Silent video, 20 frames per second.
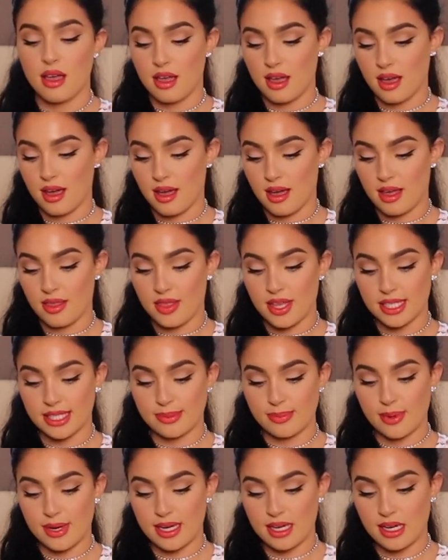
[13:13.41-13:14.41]

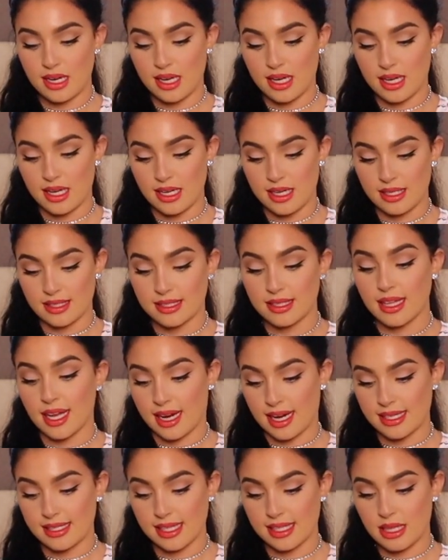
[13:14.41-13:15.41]
This one is,
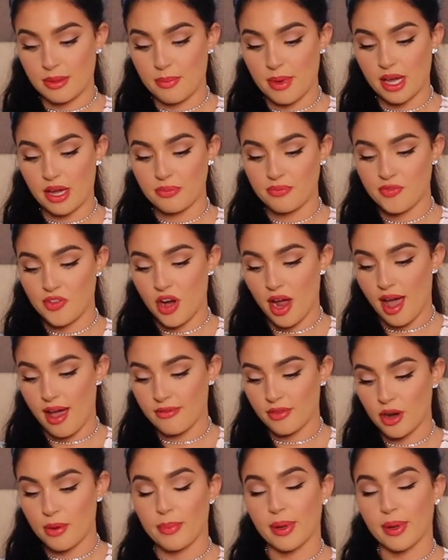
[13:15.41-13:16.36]
like I said, the Makeup Forever,